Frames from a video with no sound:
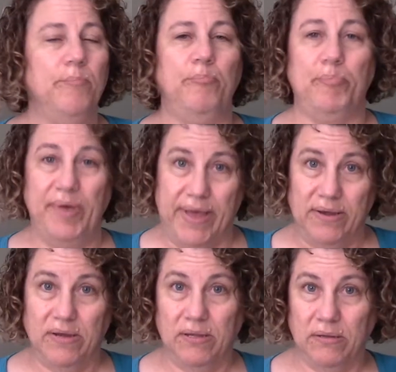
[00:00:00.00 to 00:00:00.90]

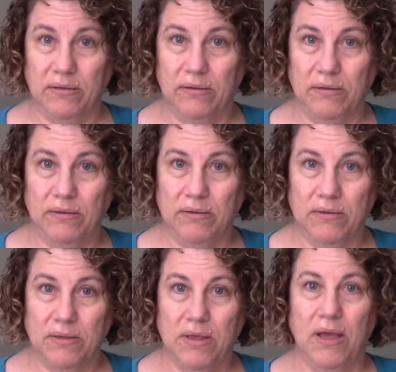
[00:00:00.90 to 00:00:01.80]
But
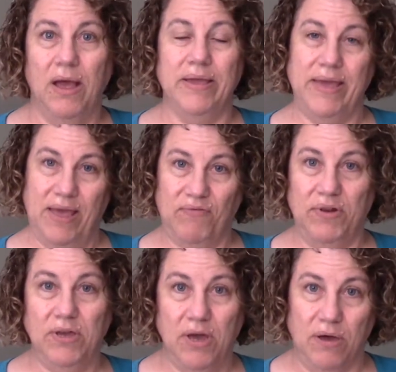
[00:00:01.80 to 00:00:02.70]
I gave it
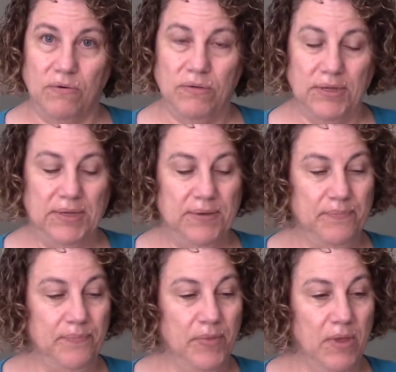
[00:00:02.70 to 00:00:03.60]
a go
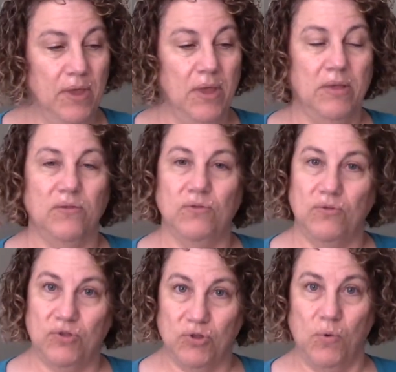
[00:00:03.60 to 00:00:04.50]

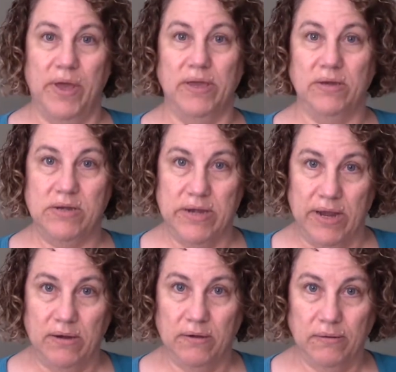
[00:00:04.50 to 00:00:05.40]
so I could
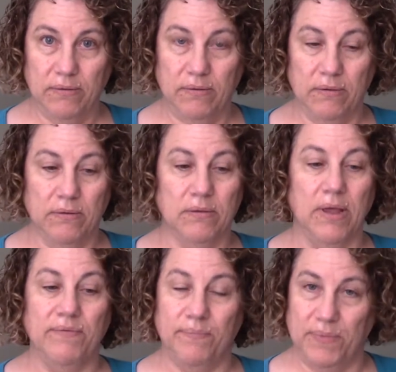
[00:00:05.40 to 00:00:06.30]
knit.
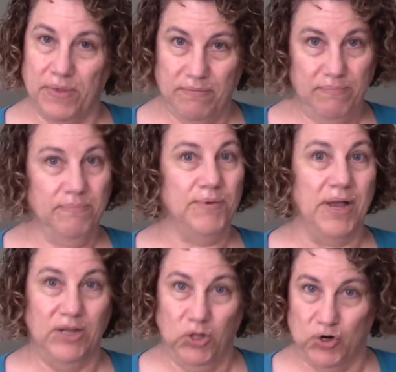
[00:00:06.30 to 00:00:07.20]
I
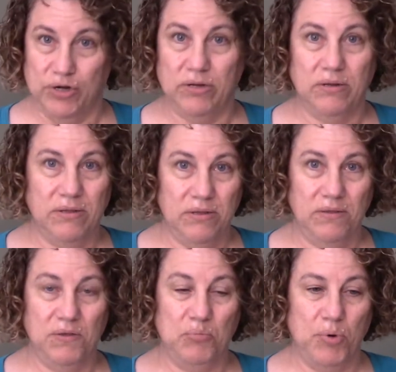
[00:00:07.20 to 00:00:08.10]
learned
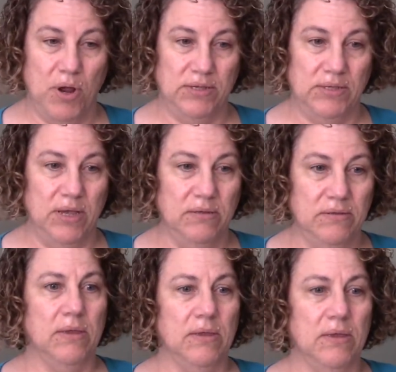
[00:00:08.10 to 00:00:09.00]
the
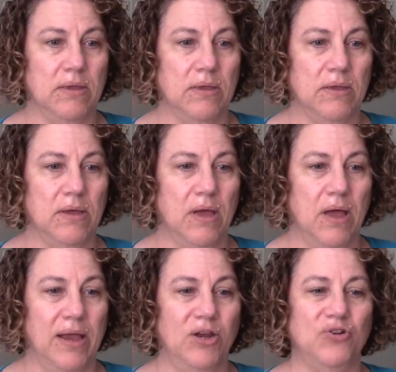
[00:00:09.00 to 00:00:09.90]
process.
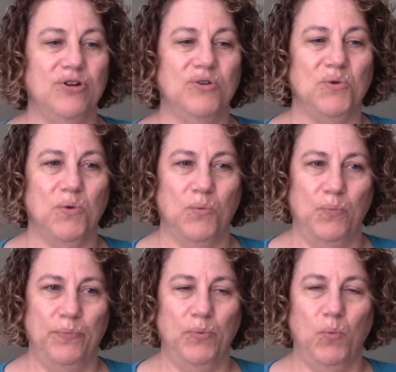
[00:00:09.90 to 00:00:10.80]
I learned
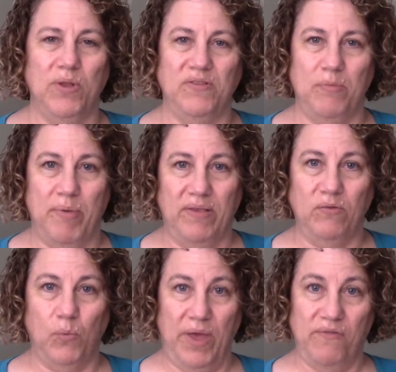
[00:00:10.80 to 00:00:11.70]
what's the best
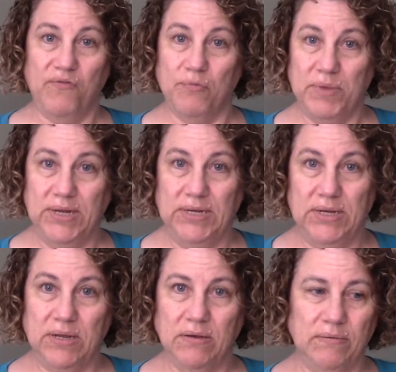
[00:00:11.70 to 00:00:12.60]
way for me to
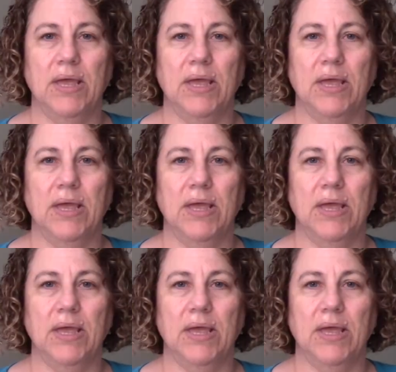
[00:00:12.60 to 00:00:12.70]
knit.